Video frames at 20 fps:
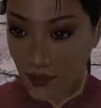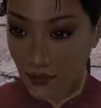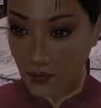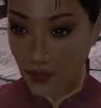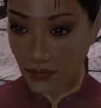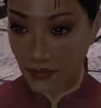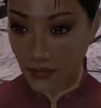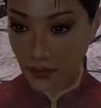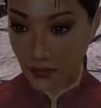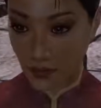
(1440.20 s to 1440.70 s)

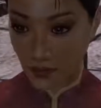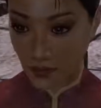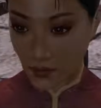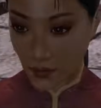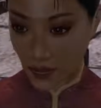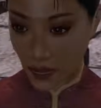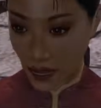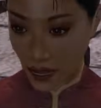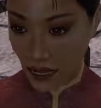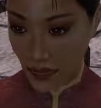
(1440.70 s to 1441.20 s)
alive.
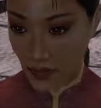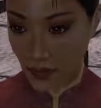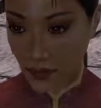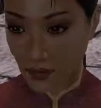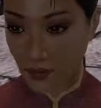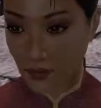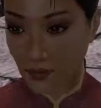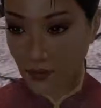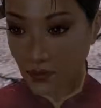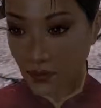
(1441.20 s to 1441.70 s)
We...
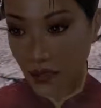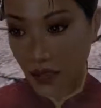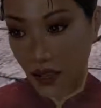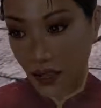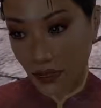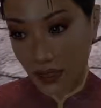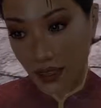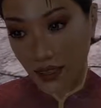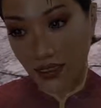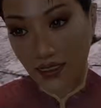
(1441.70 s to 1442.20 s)

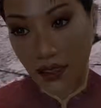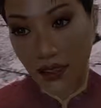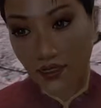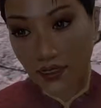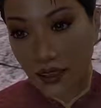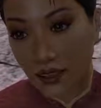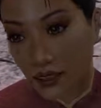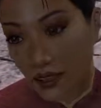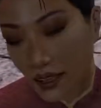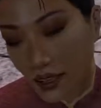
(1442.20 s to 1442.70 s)
we thought
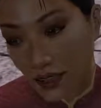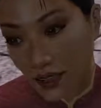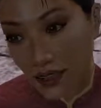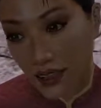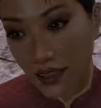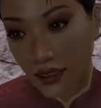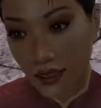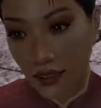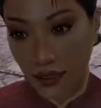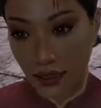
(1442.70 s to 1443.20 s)
you were
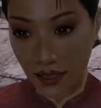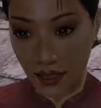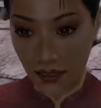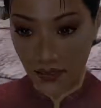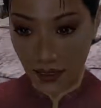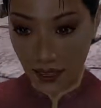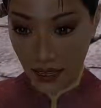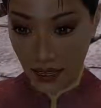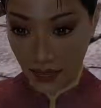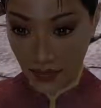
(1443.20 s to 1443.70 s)
dead,
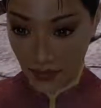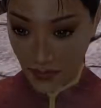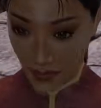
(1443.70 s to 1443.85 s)
and then I